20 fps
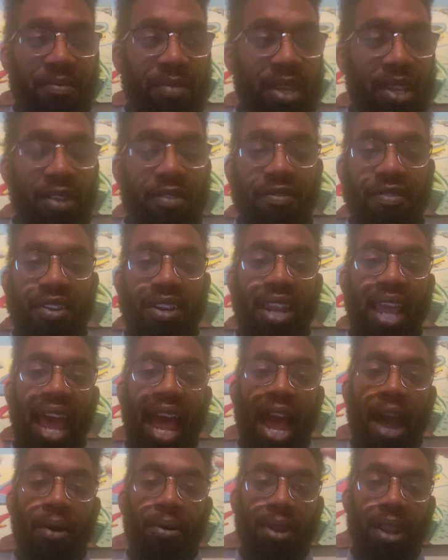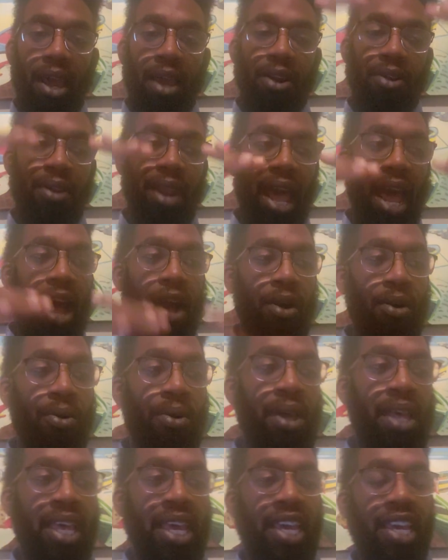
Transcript: a bit of an outline on how